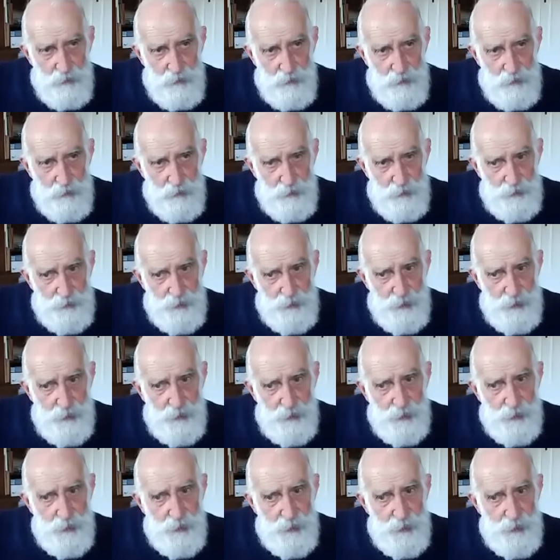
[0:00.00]
see
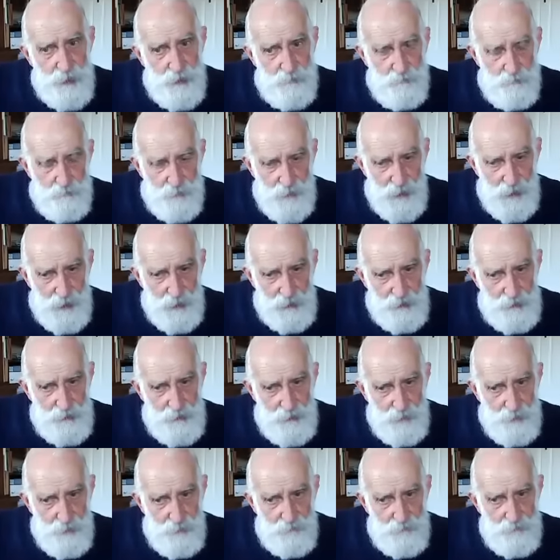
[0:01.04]
the
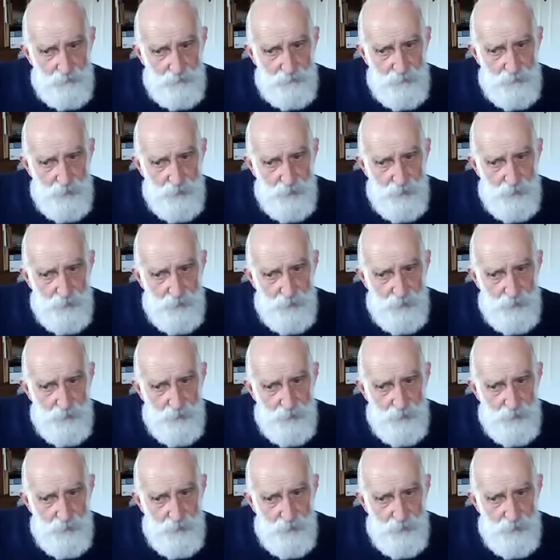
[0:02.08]
impact of,